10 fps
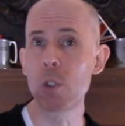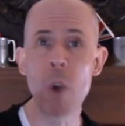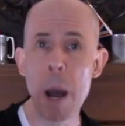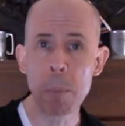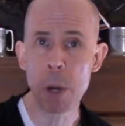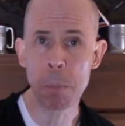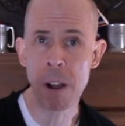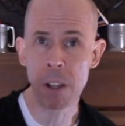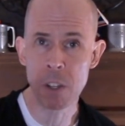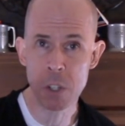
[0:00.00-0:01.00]
drop their
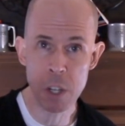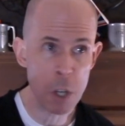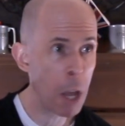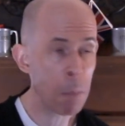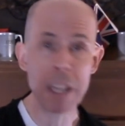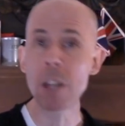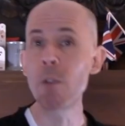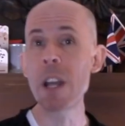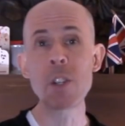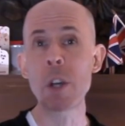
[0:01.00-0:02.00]
policies,
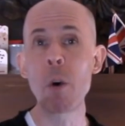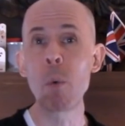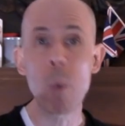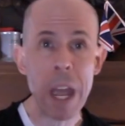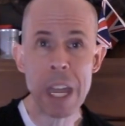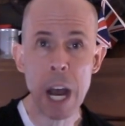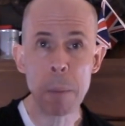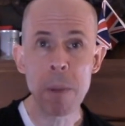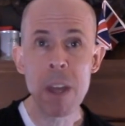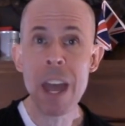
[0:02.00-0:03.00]
making rates go way
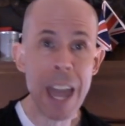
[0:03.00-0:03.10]
up,